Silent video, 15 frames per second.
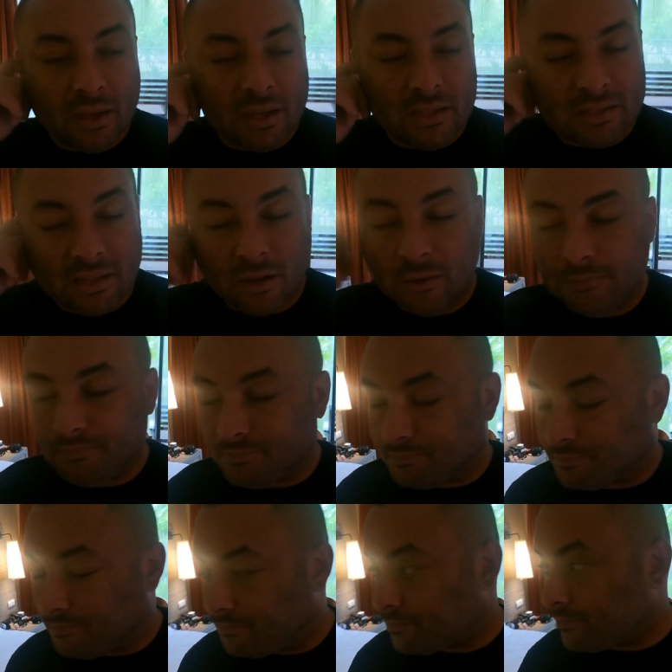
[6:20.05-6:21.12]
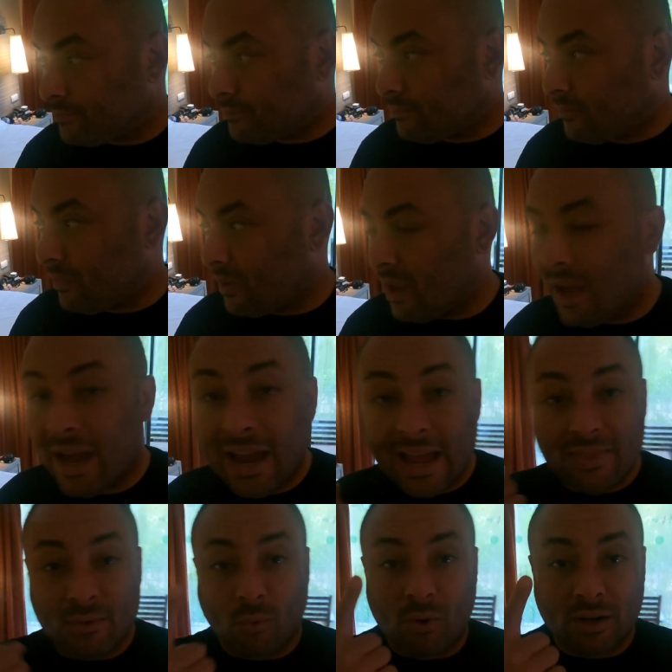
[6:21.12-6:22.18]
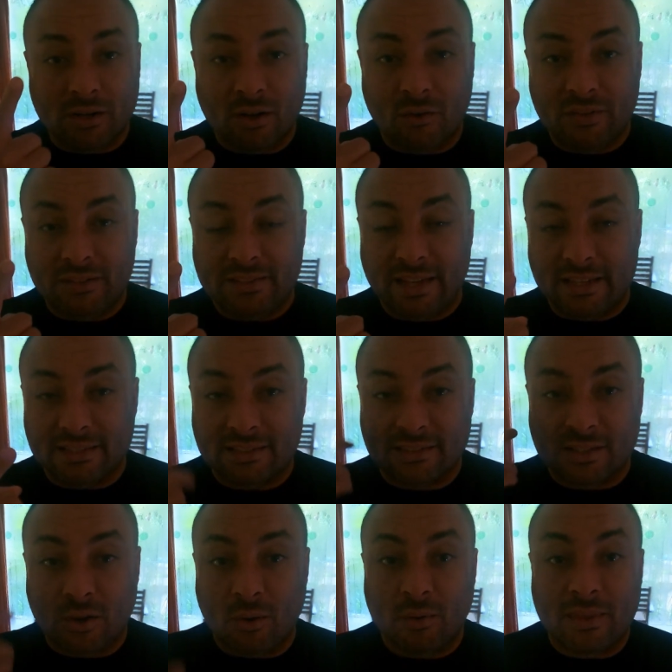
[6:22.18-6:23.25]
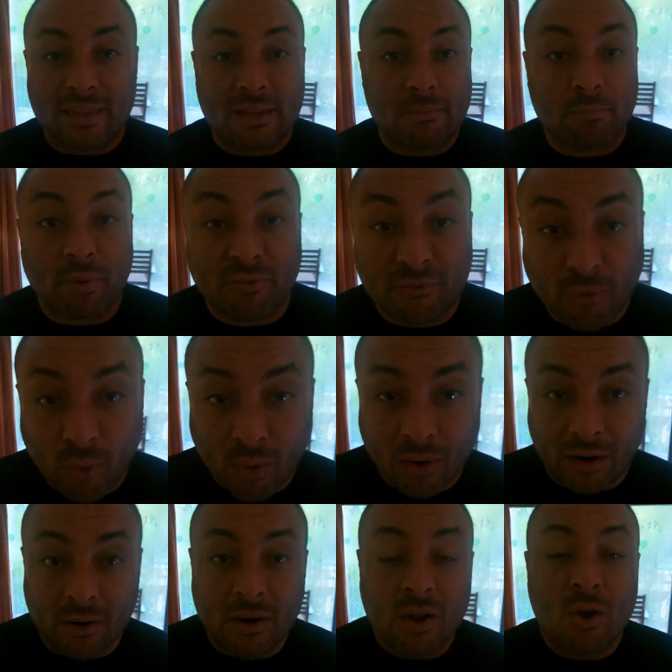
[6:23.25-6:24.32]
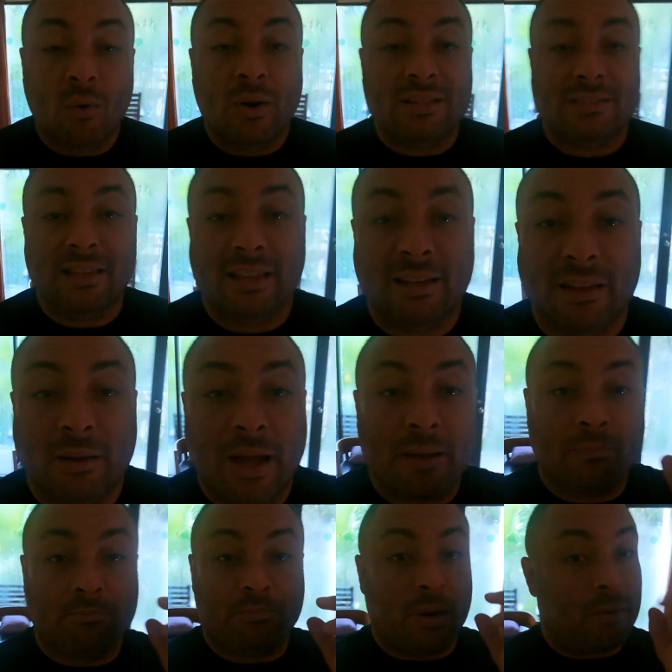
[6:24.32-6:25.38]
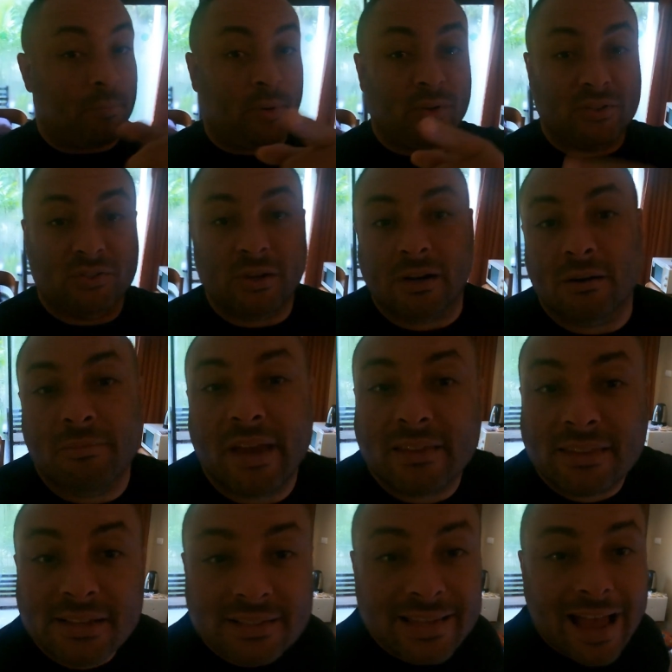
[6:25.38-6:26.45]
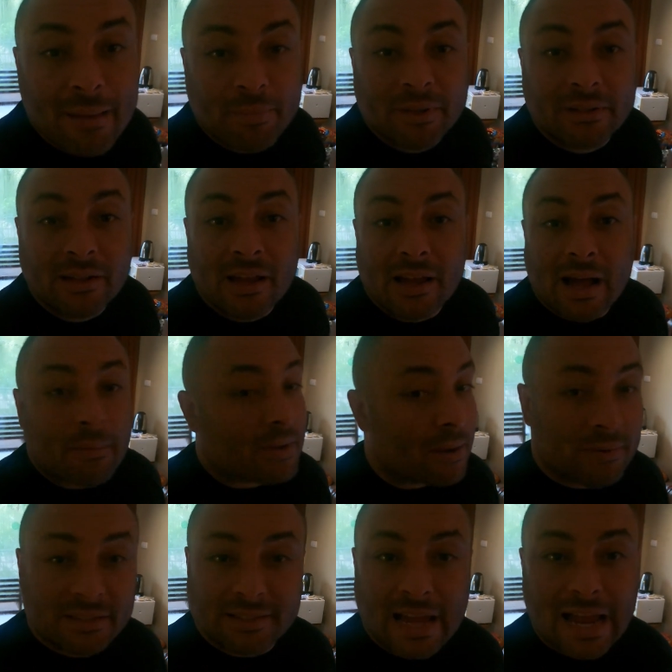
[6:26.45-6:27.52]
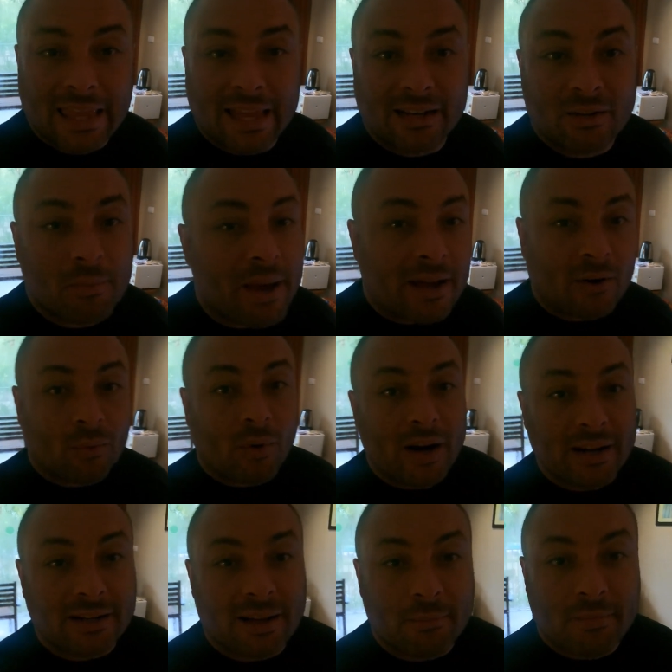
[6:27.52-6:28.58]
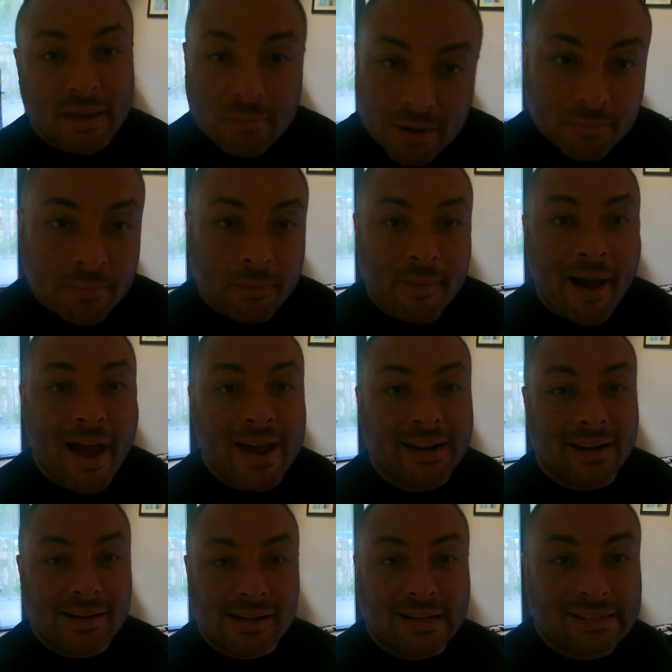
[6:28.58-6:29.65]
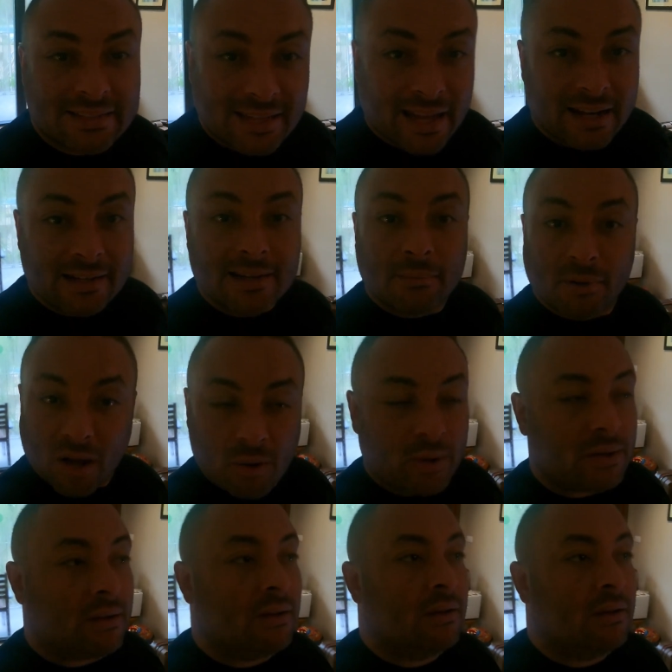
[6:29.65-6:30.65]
So I had the one COVID test. So then before, when I said I'm gonna pull the trigger and make things happen, I'm coming to Thailand no matter what, I made up my mind and I decided I'm going.